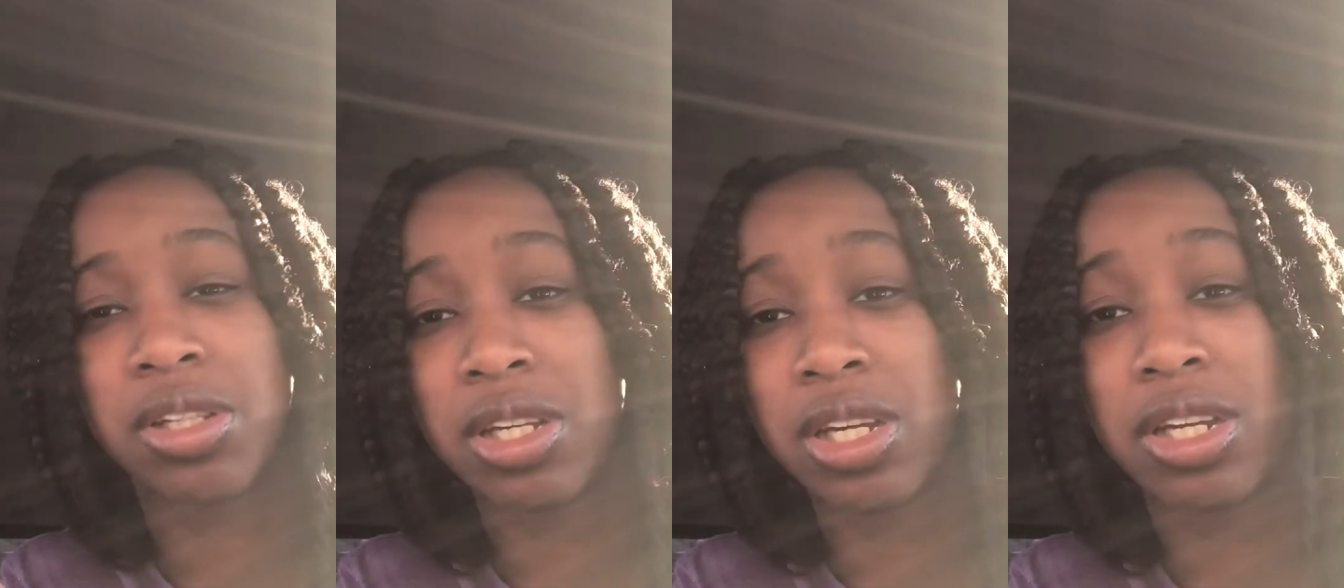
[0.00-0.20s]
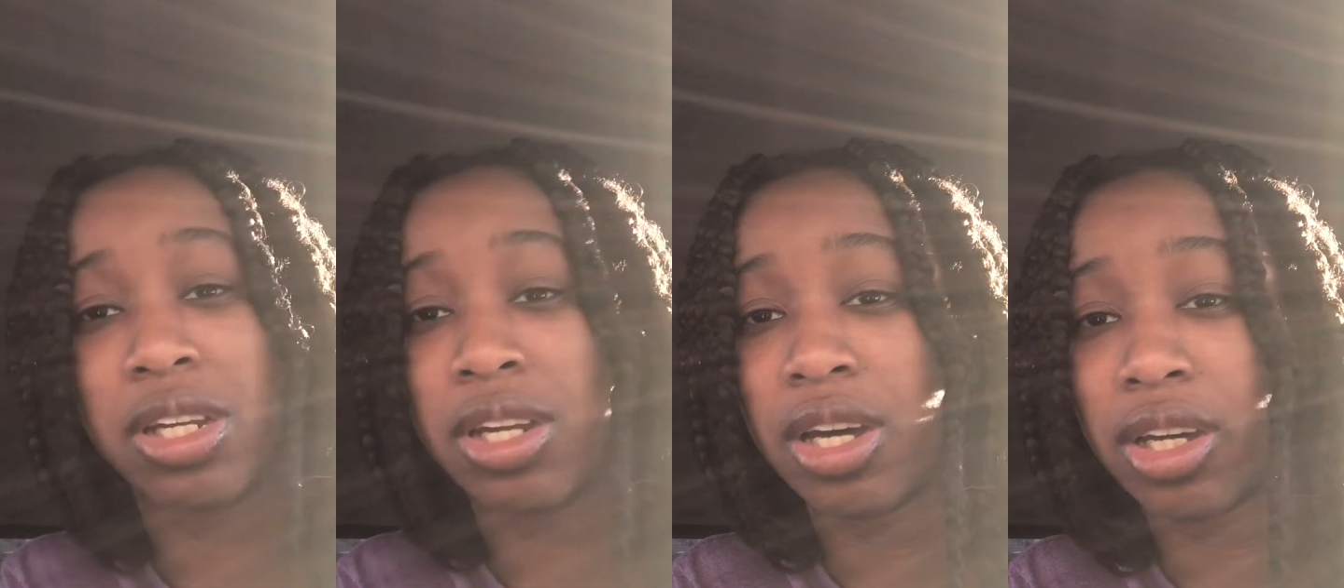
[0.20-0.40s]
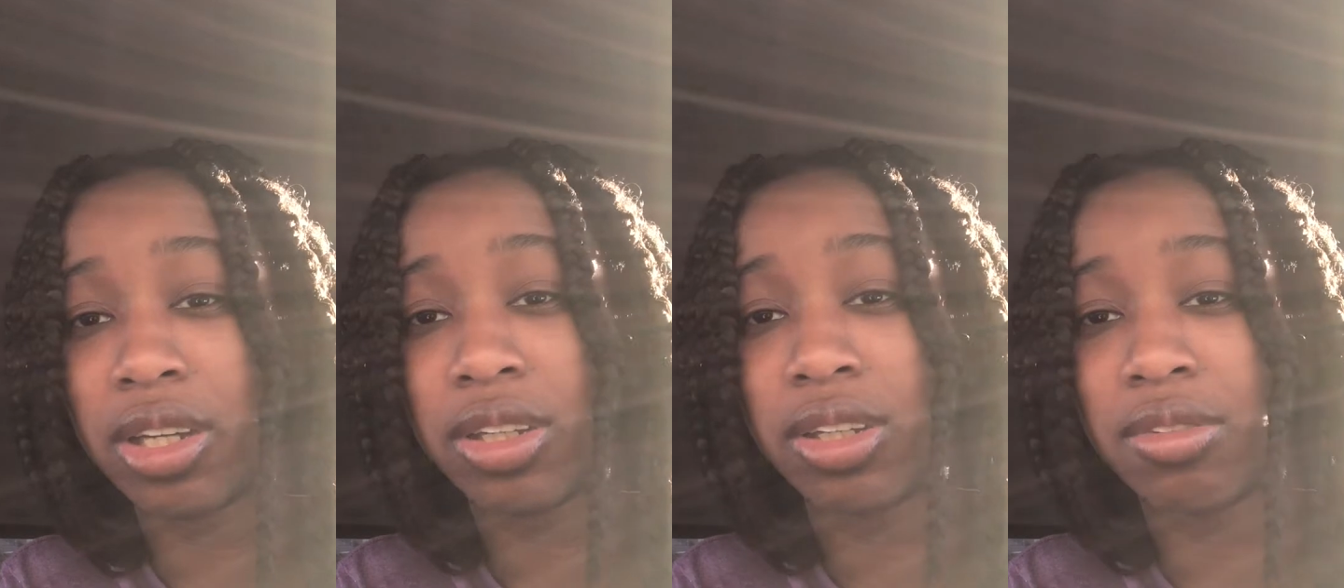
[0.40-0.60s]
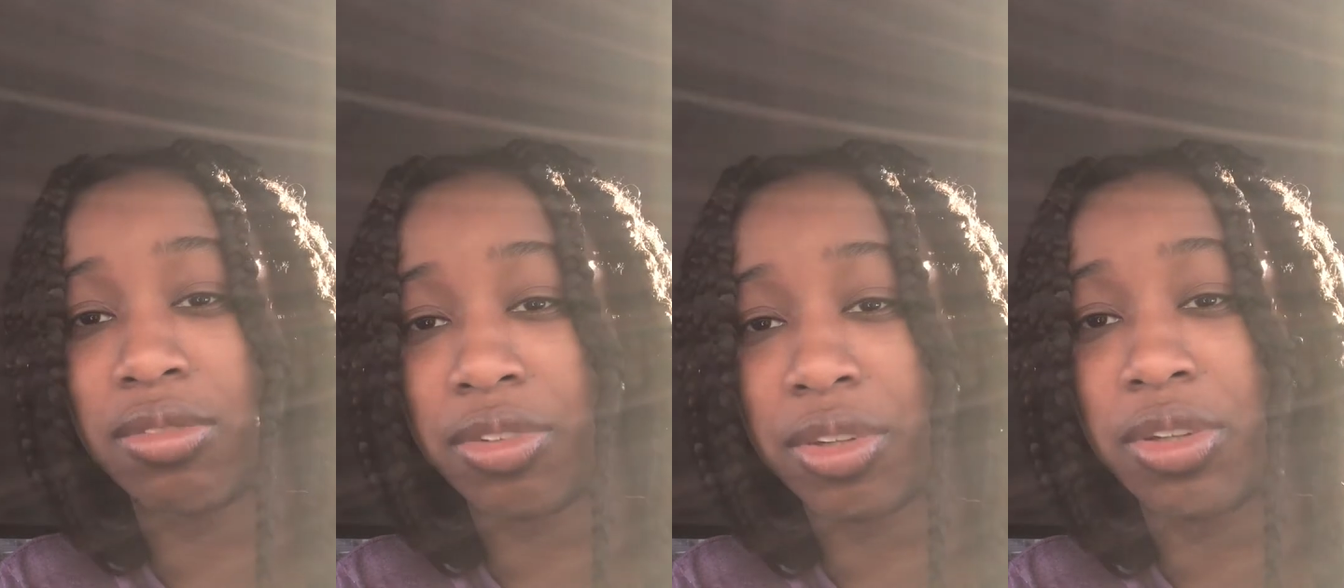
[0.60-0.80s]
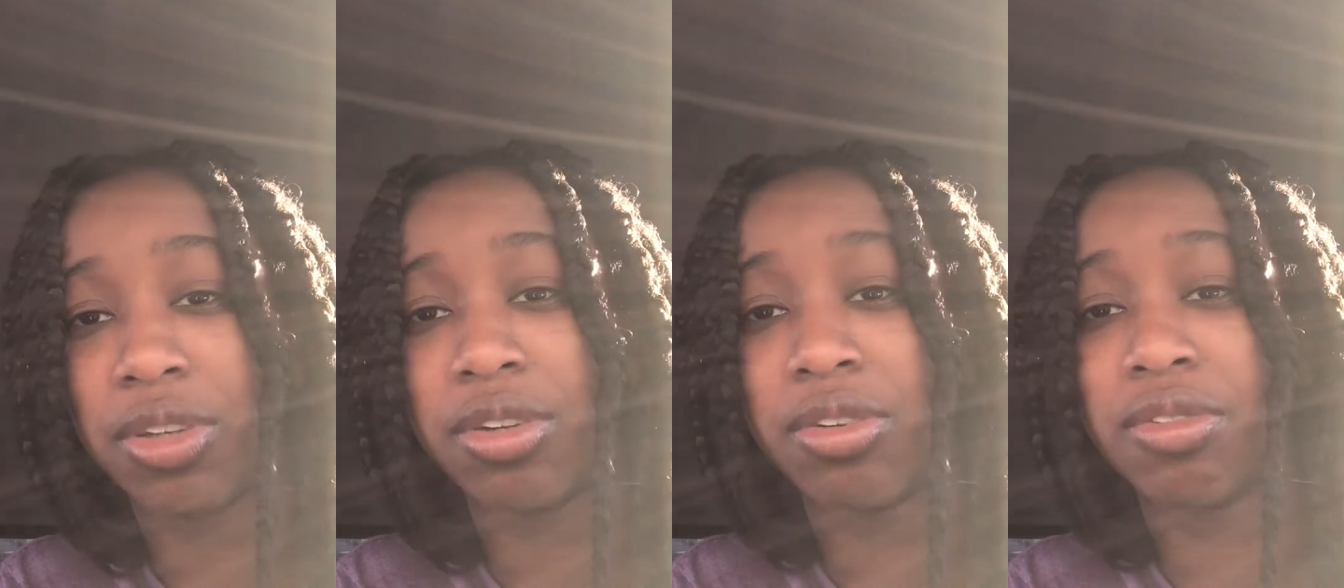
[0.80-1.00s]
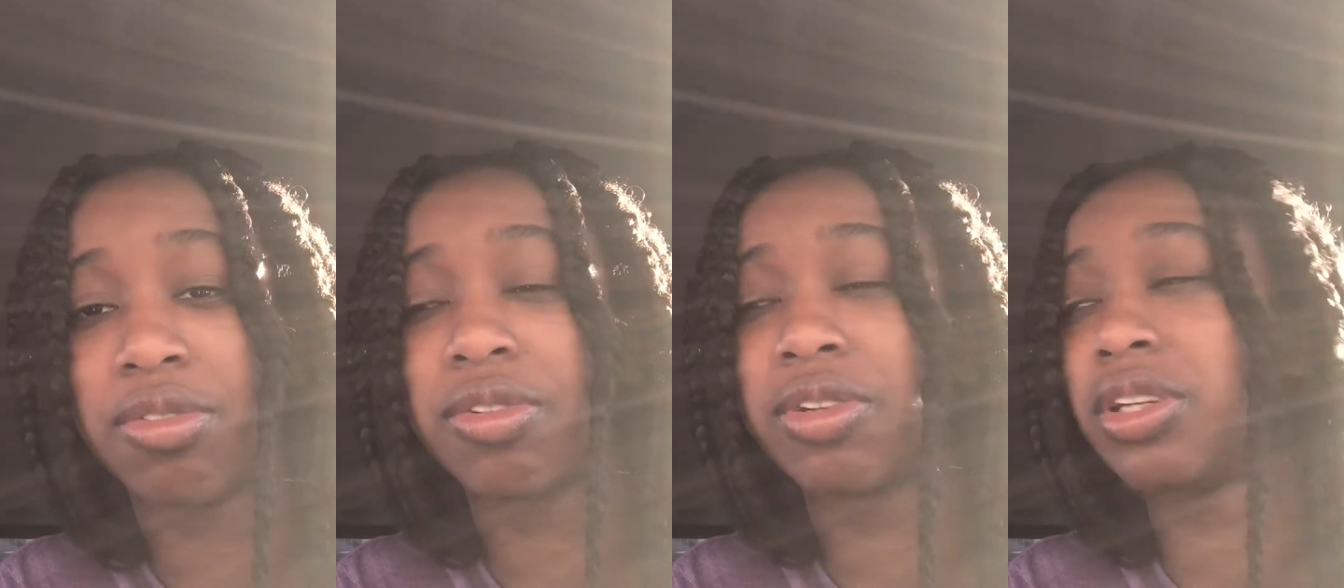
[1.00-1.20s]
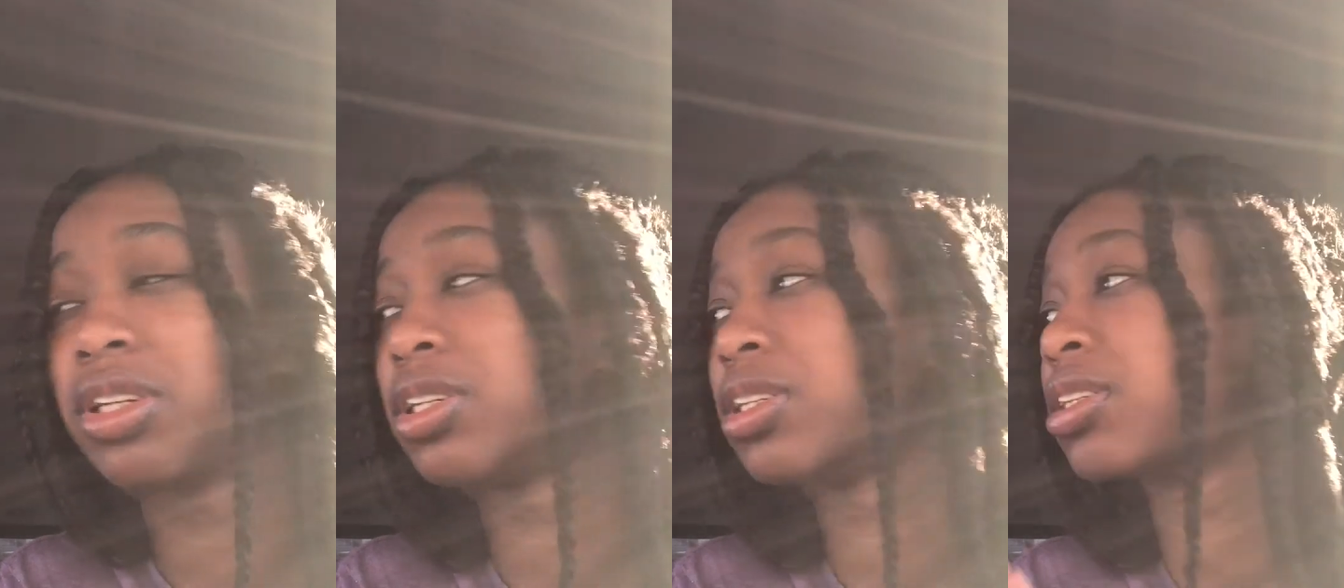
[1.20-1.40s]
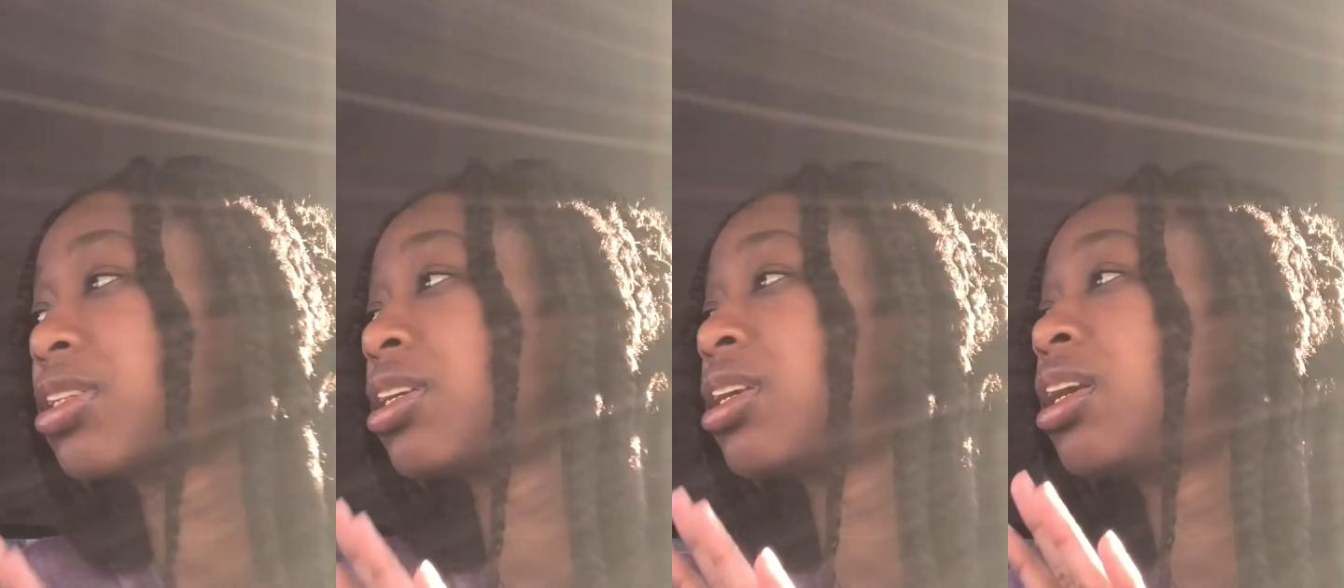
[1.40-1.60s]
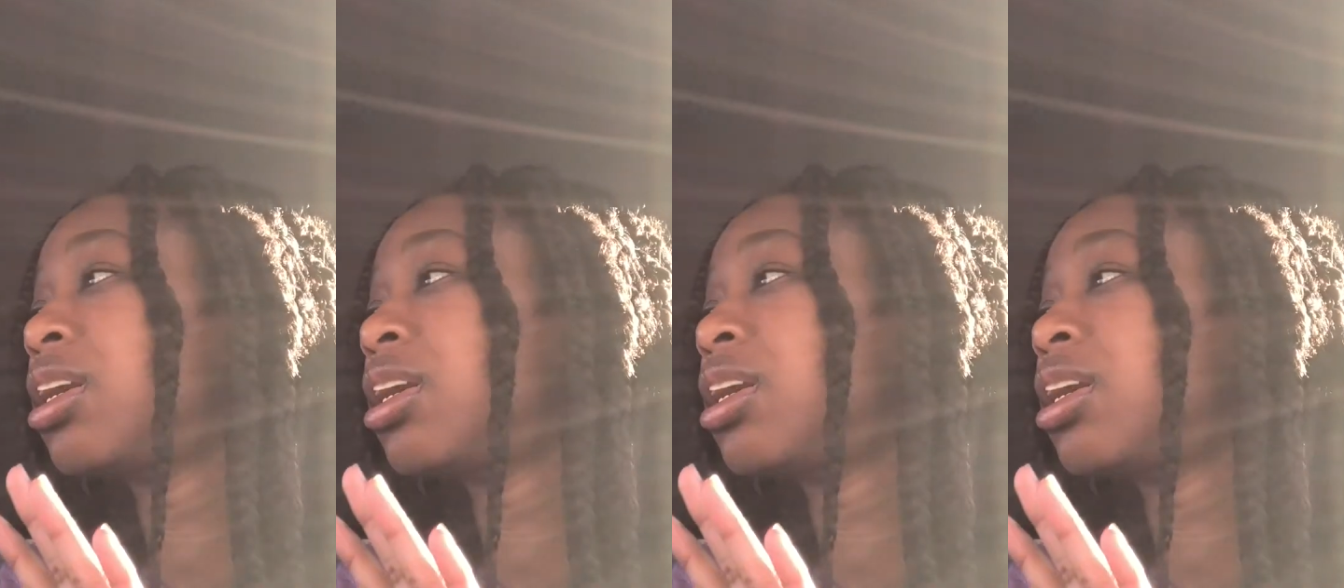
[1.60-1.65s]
need another video for this.